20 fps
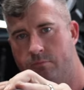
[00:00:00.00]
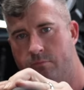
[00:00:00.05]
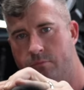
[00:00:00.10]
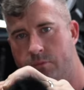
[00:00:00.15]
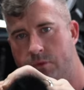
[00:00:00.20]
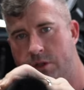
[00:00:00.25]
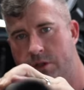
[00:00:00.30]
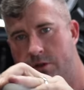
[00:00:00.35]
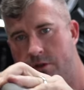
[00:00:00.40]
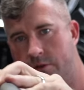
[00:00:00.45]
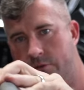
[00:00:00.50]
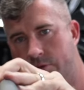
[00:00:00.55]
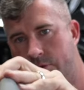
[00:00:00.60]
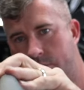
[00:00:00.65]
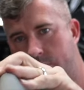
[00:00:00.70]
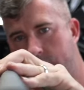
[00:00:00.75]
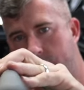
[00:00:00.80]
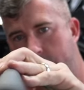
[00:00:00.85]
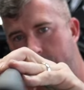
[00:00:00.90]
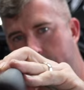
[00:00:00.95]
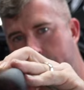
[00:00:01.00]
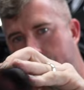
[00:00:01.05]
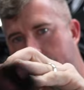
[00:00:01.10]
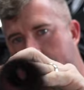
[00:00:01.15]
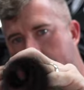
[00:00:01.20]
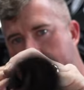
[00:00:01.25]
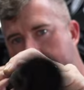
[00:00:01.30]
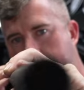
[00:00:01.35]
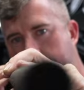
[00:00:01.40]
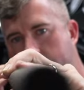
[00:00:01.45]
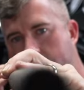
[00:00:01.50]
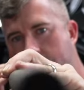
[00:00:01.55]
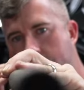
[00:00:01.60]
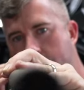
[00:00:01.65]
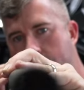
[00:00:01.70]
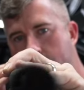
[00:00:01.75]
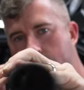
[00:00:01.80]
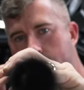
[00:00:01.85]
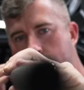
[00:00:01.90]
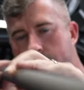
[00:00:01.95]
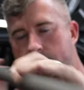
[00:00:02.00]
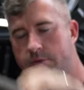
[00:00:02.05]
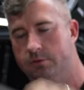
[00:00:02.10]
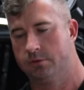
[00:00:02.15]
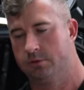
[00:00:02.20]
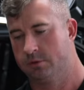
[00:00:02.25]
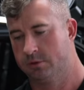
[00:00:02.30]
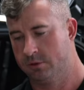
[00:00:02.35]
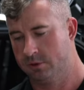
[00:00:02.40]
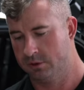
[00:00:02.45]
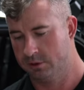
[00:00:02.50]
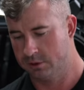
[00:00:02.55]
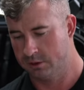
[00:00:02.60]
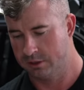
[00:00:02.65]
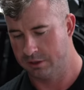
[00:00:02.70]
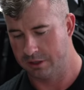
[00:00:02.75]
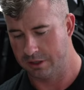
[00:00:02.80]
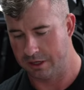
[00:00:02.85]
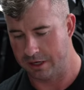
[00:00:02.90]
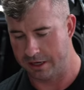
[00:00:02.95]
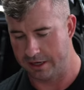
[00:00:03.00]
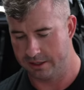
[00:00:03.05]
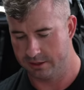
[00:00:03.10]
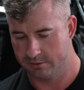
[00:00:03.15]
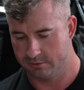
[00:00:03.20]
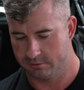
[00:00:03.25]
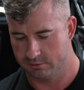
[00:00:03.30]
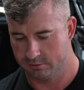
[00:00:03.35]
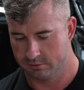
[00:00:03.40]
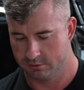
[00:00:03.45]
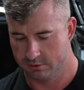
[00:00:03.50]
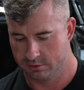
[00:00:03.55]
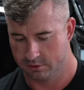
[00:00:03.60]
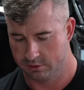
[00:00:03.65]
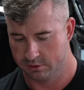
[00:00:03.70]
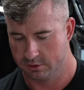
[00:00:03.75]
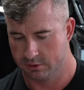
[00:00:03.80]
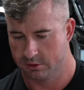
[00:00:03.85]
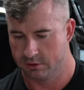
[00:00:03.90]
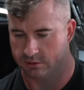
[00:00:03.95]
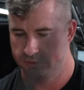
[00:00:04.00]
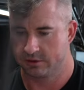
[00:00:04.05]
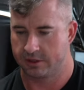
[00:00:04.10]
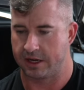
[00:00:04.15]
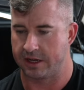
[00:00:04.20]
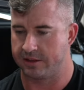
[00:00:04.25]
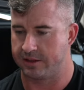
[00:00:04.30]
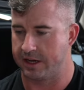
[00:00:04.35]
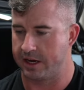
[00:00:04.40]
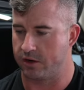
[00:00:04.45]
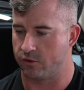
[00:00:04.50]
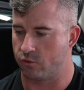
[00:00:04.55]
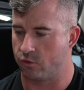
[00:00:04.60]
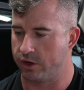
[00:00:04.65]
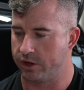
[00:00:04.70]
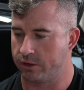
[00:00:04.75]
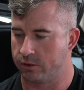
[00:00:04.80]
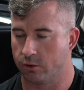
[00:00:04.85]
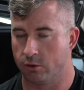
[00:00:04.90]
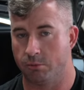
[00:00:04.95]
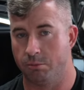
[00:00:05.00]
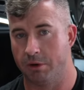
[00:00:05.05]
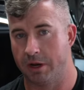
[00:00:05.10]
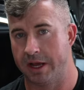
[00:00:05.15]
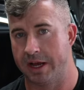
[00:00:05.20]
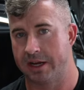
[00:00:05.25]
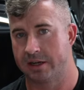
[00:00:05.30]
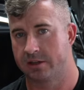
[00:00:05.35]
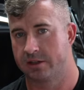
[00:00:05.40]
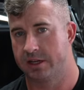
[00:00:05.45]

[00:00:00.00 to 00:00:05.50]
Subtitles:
I don't know if you can tell, but it's hollow, light. It's got that wrinkle black